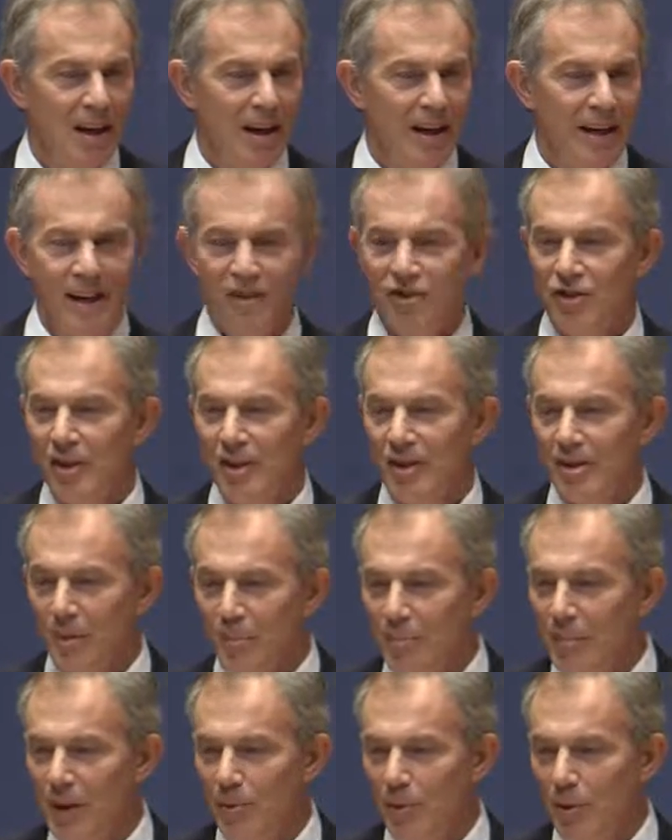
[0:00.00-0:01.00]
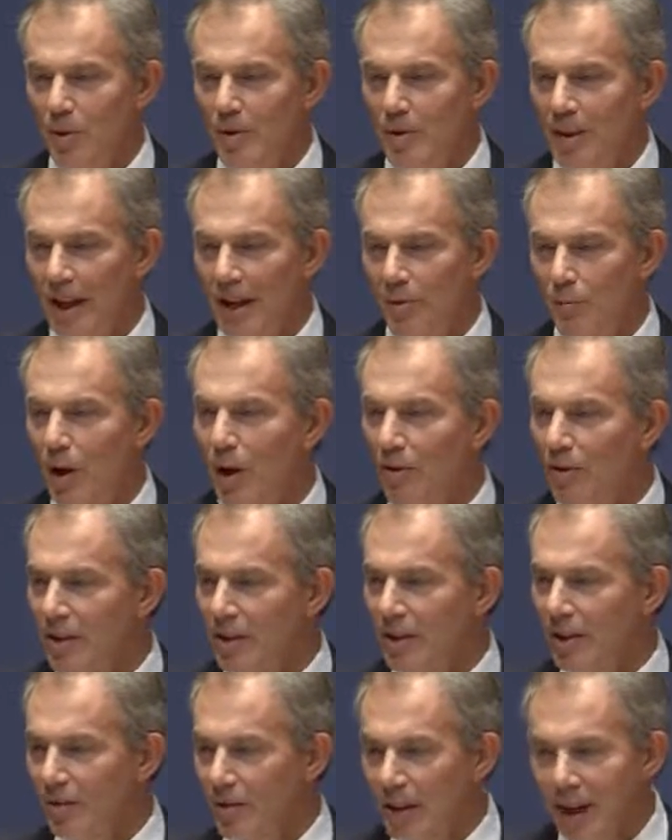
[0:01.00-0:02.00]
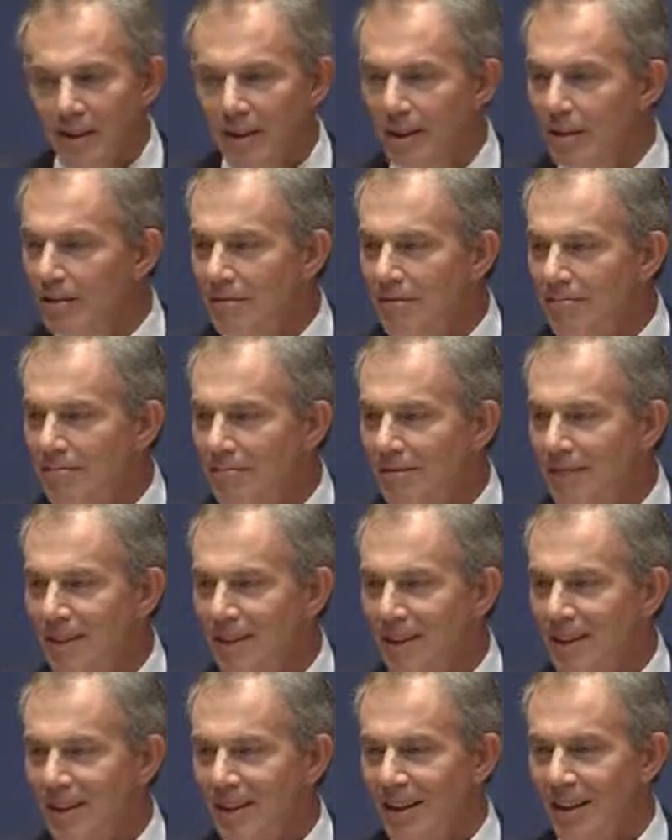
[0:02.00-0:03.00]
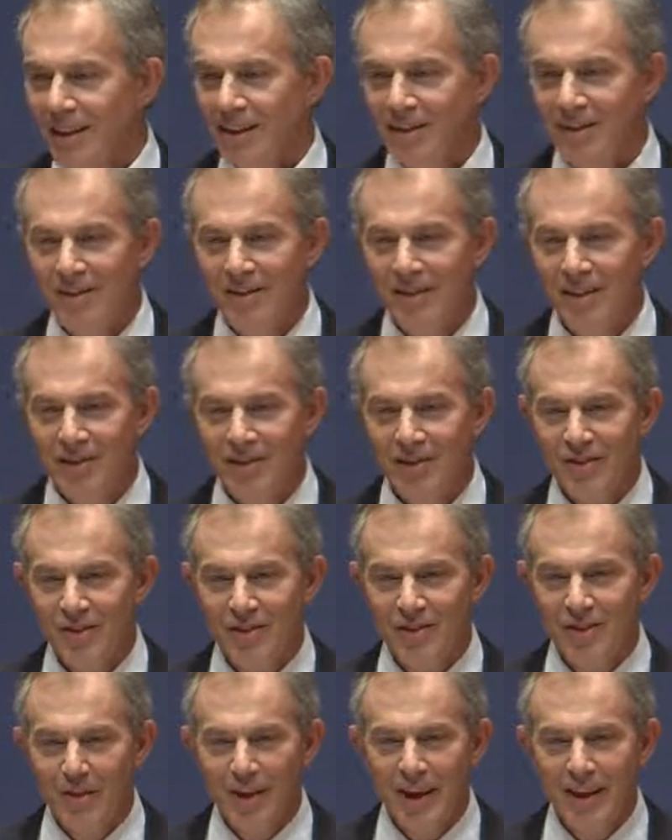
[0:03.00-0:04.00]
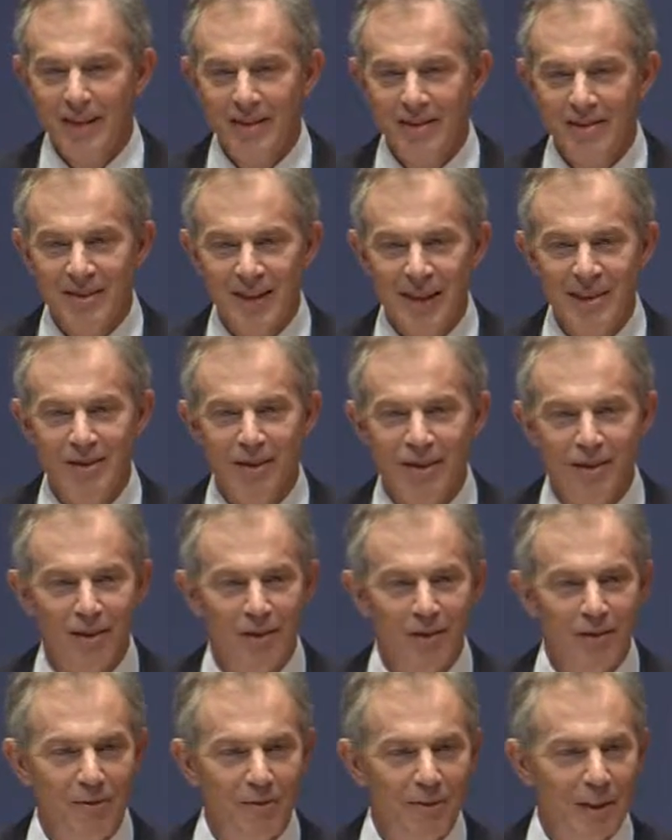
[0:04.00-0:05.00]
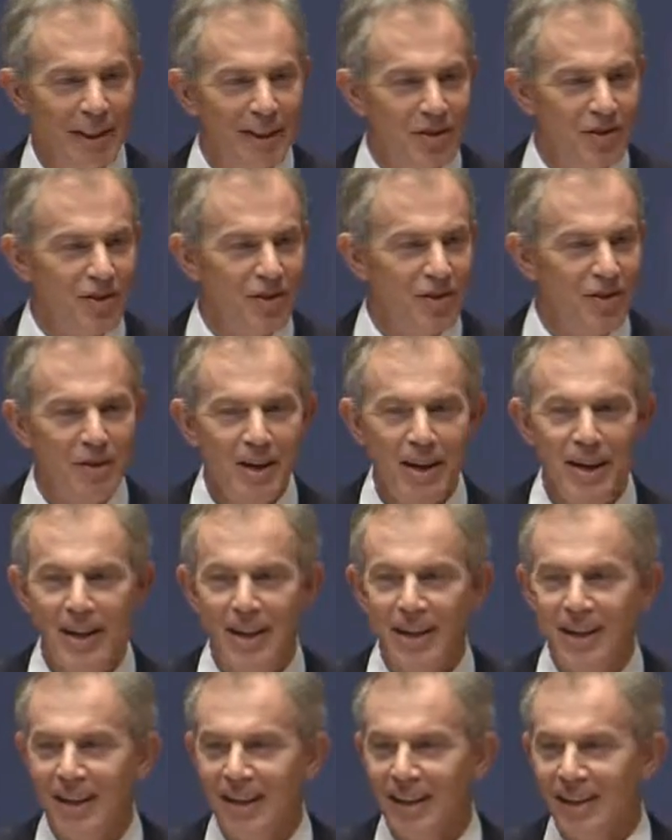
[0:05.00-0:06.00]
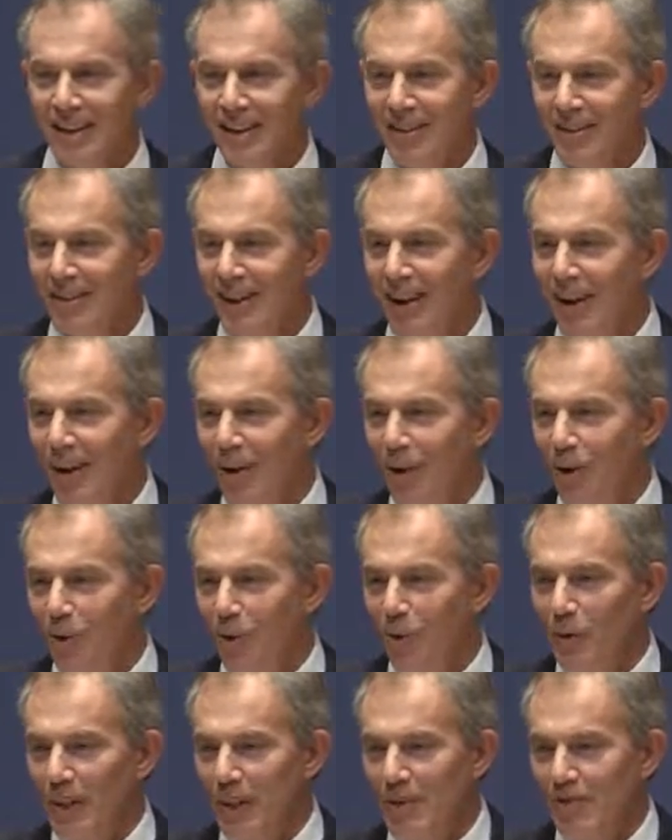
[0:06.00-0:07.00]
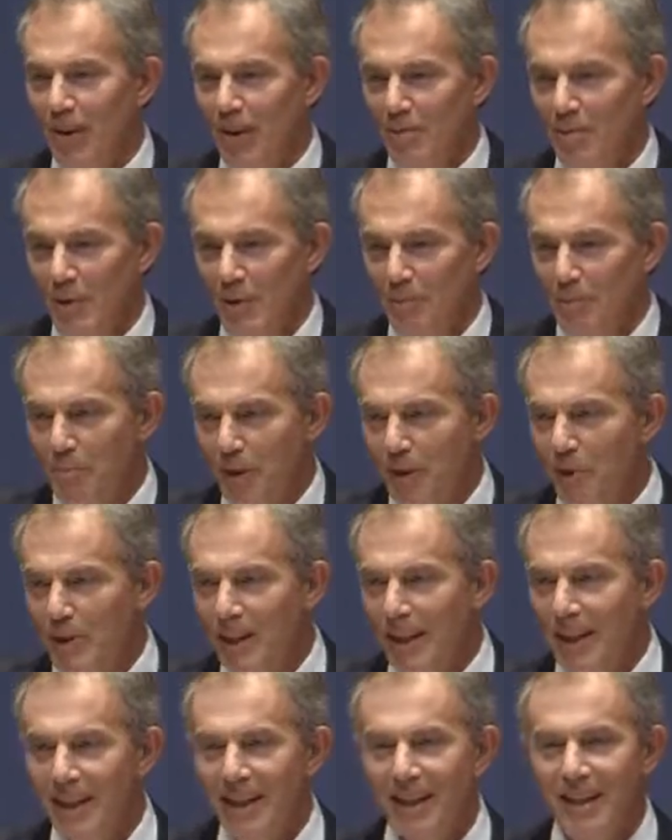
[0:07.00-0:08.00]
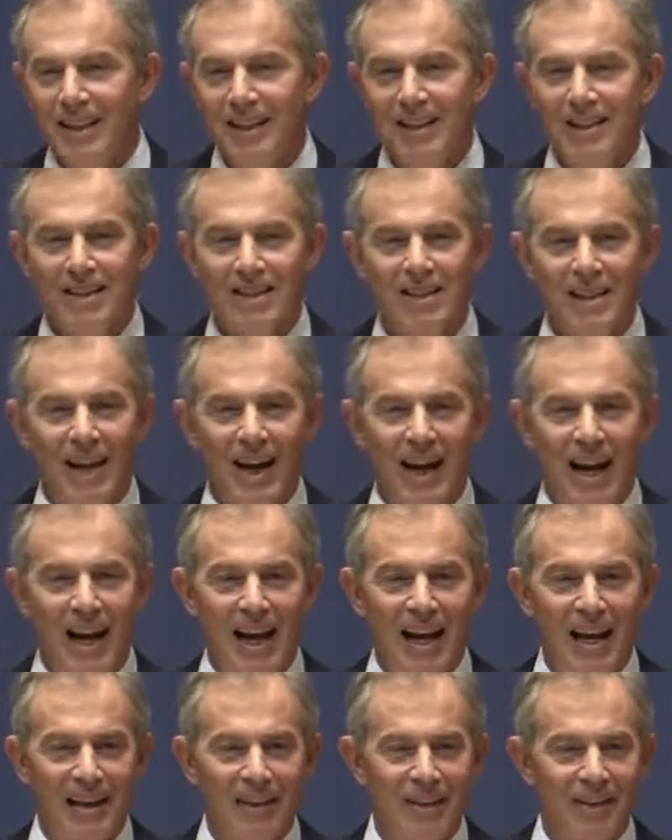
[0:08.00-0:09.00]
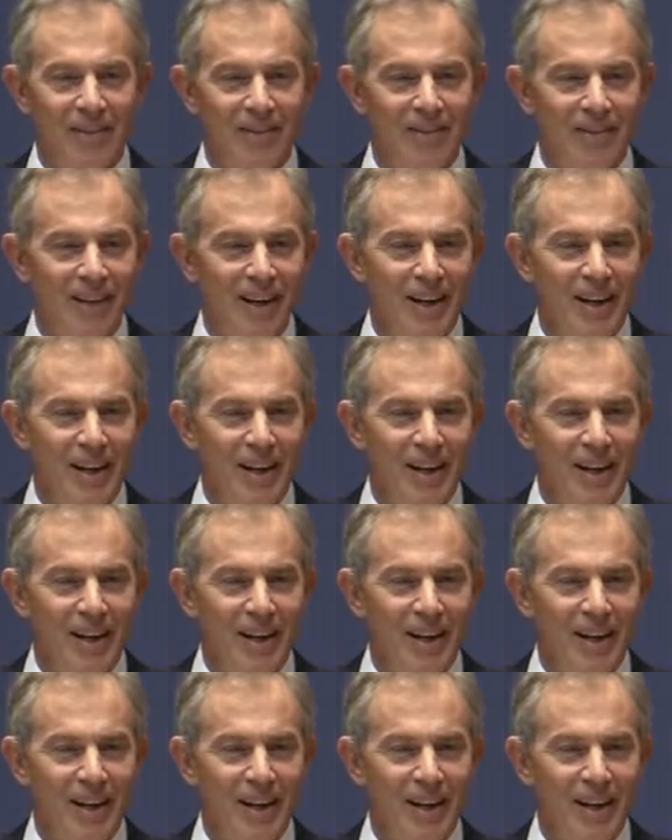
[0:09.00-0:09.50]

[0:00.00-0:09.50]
And actually, some people said, well, London, it's this great centre of history and all these famous buildings and,